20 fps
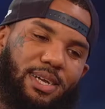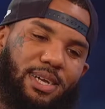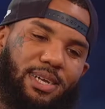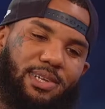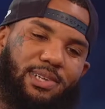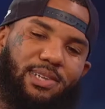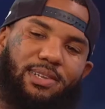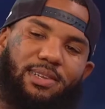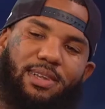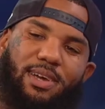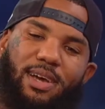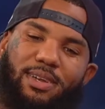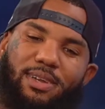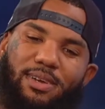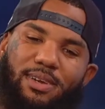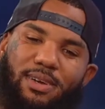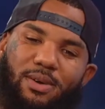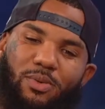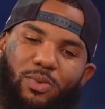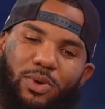It's
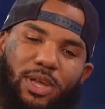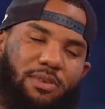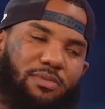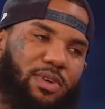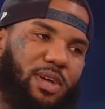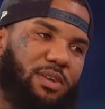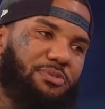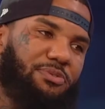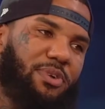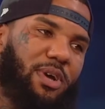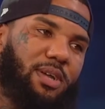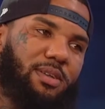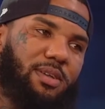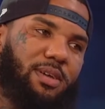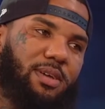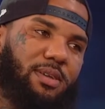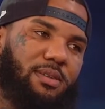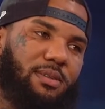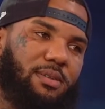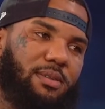not, we haven't had a fight
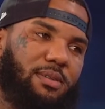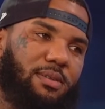yet.